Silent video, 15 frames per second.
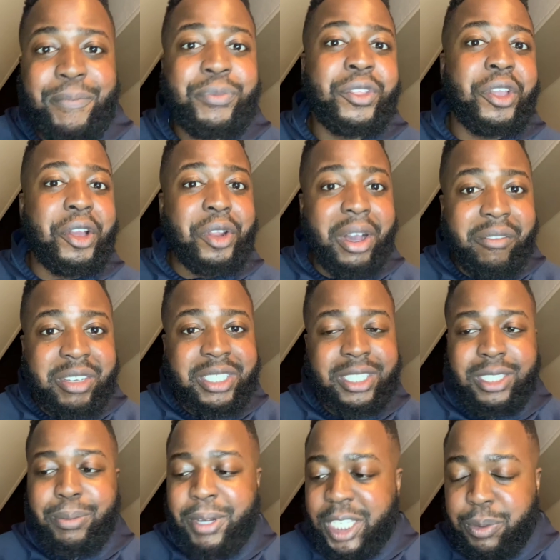And obviously the
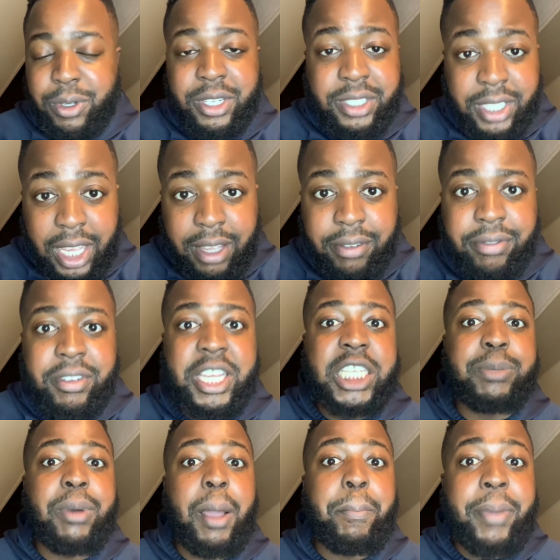best way to save is by
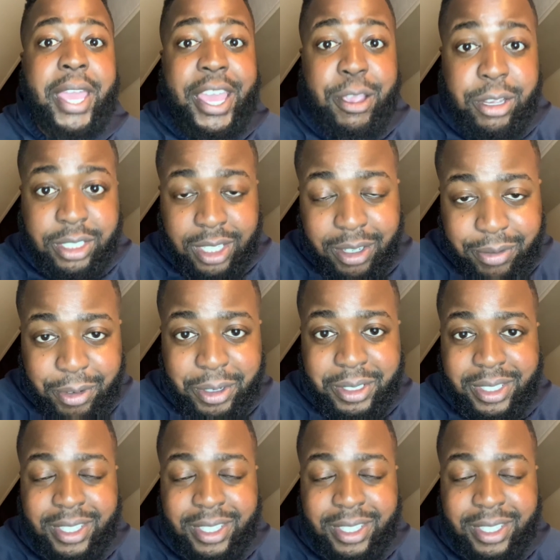paying yourself first.